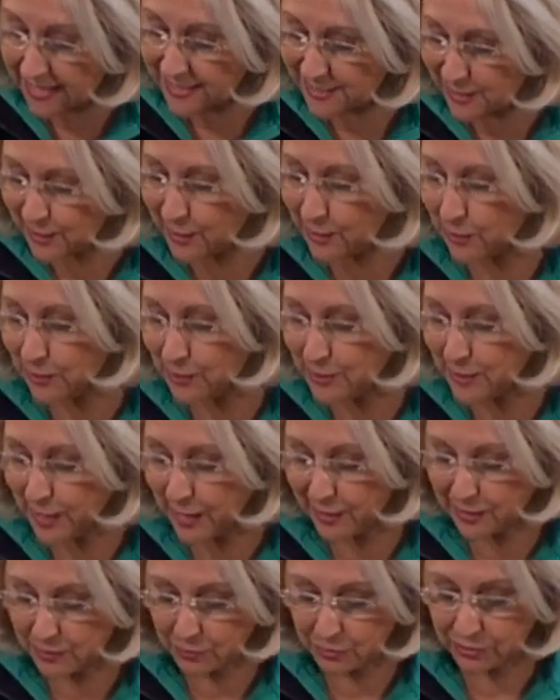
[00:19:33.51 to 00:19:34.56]
actually looks
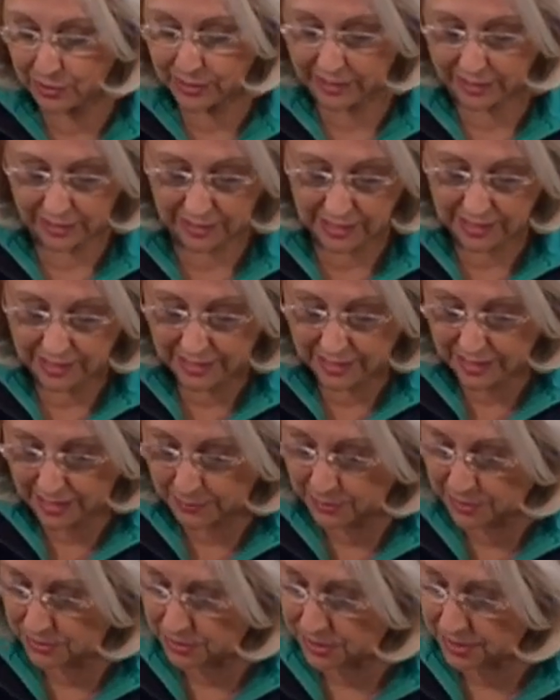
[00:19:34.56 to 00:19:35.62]
kind of pretty. I
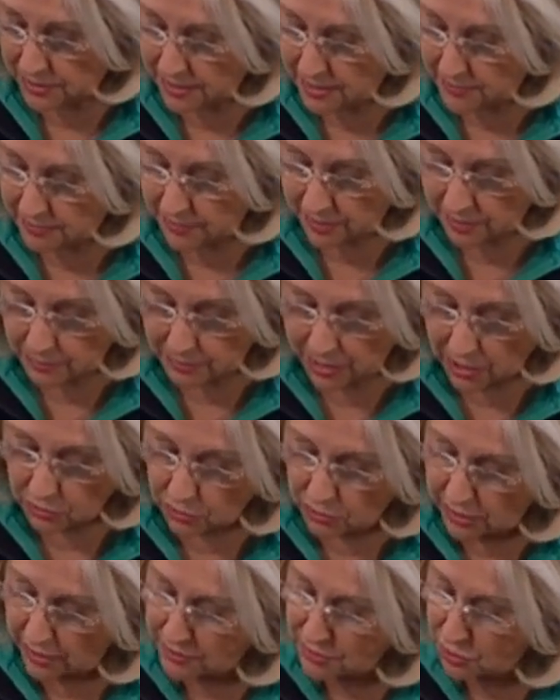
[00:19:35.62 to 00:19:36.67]
mean, it's just something
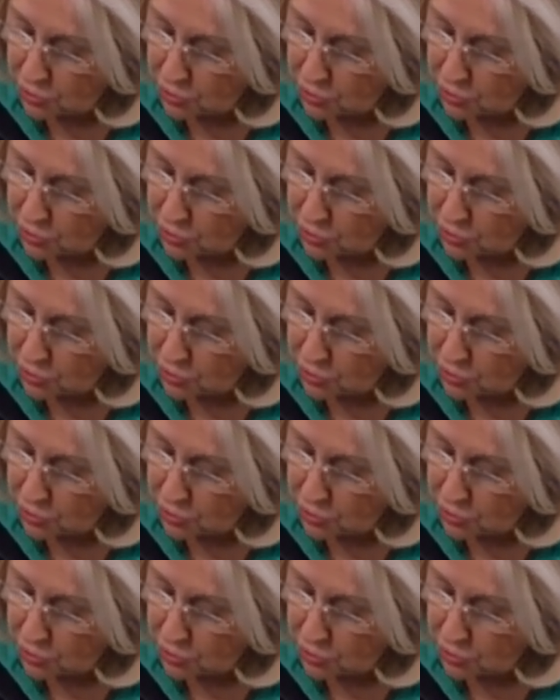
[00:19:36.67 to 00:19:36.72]
about this